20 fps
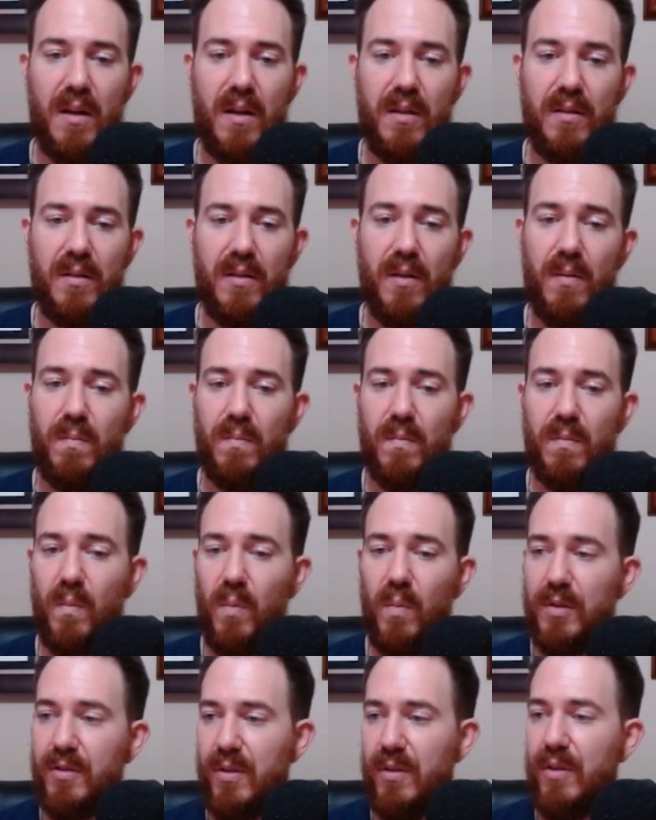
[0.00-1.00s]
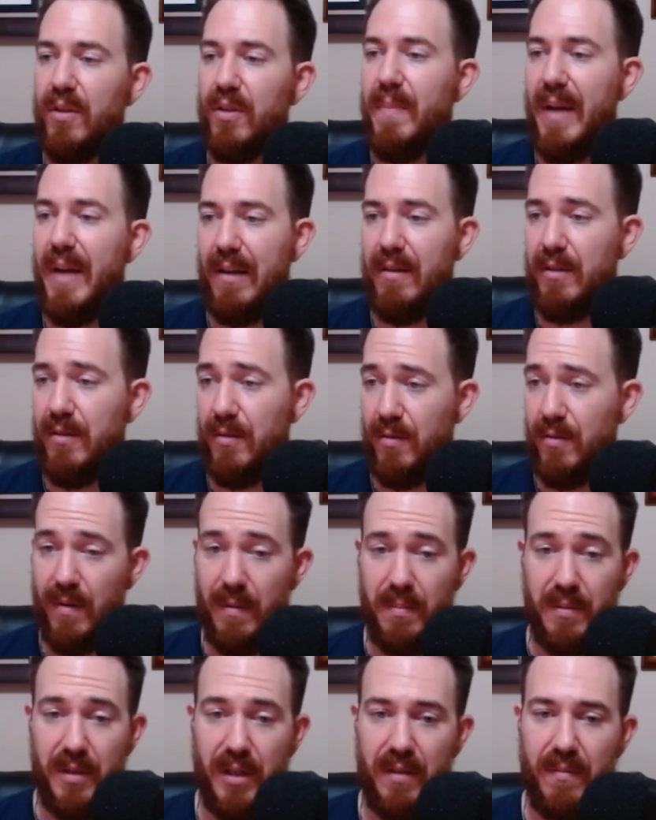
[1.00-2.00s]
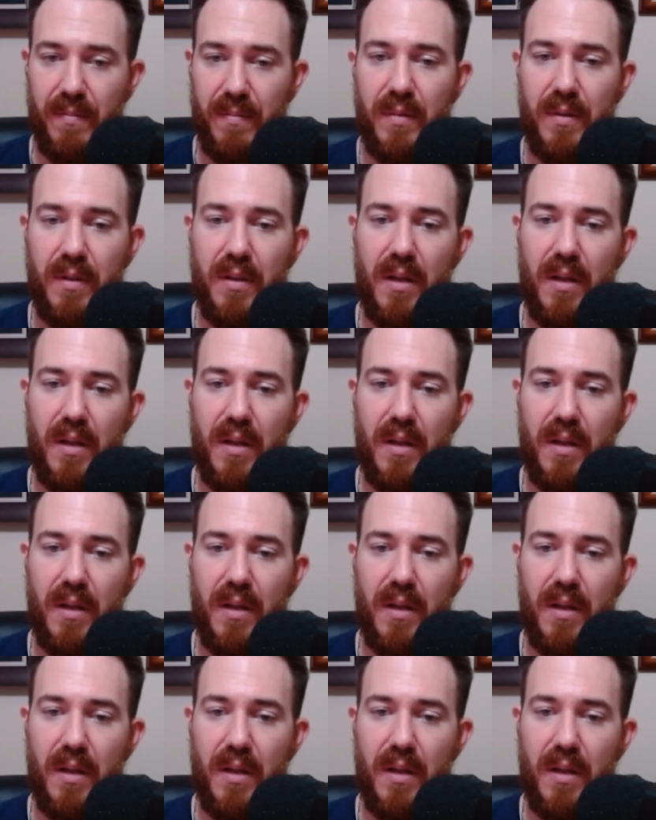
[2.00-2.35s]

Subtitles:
So, what's good about Inscryption?